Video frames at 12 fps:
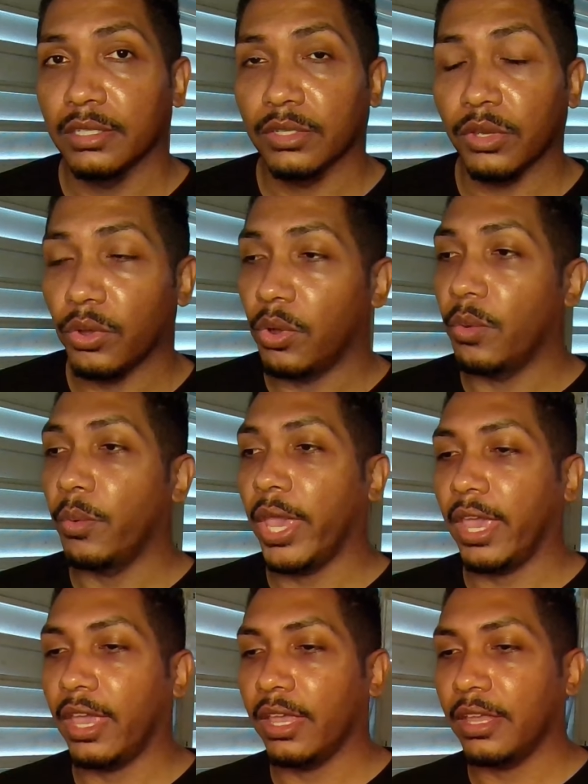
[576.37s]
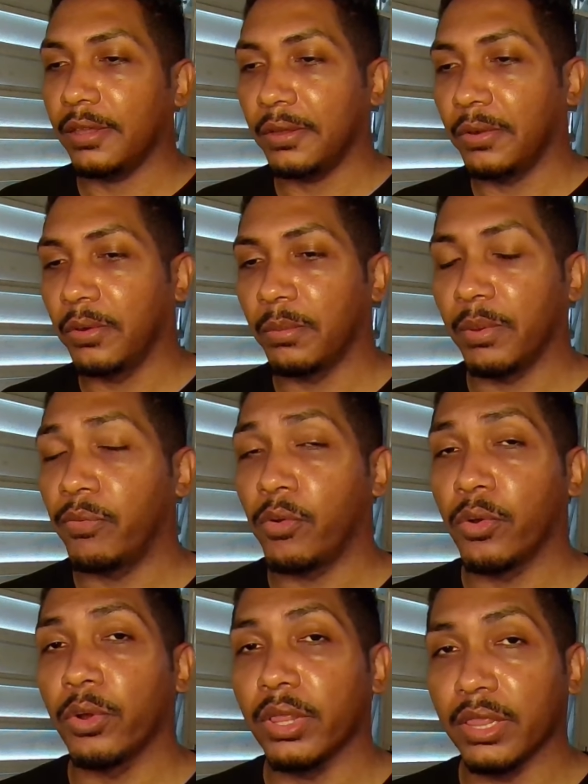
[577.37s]
go away or
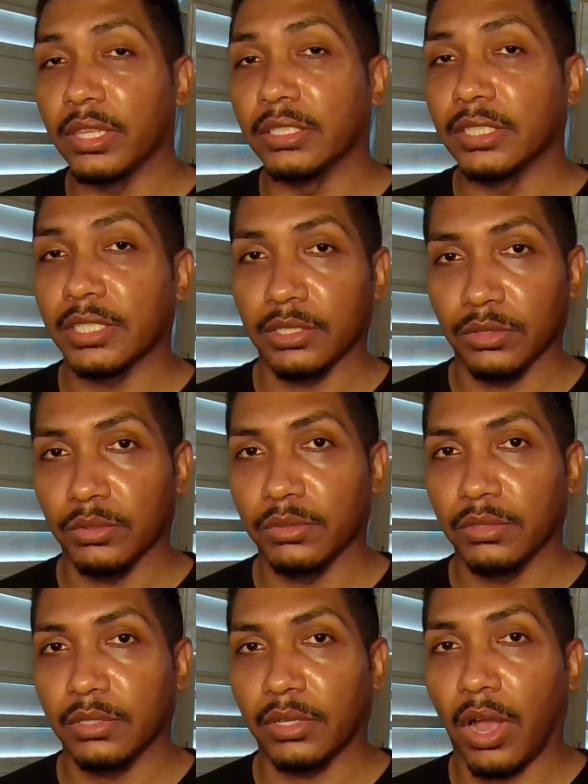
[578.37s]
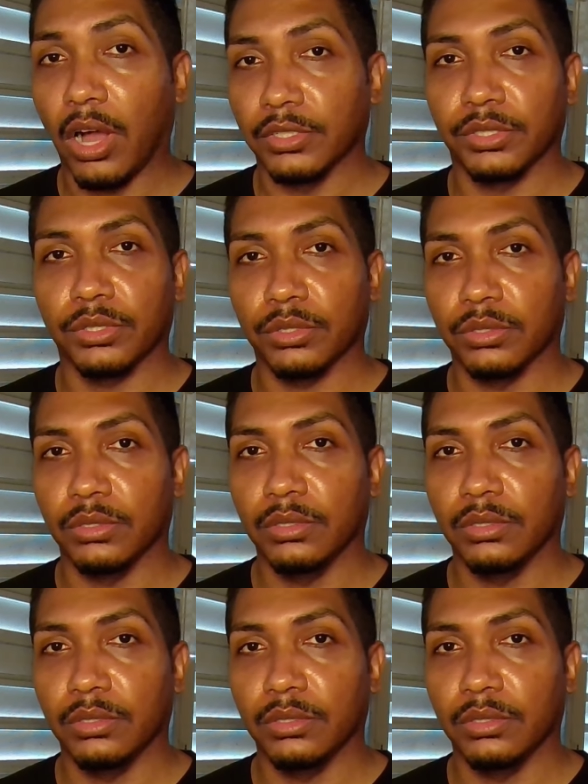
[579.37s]
before the Nintendo console,